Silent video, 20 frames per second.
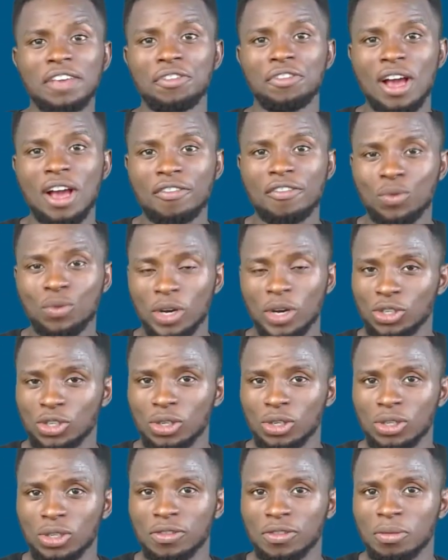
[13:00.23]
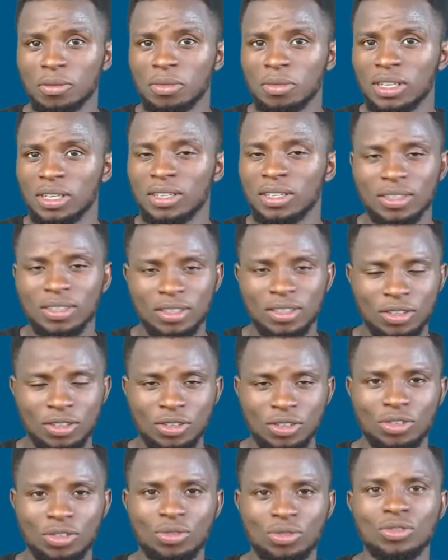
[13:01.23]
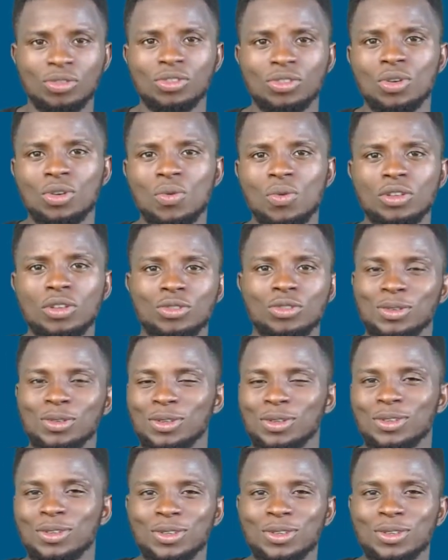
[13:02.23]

If you have questions for me, you know what to do.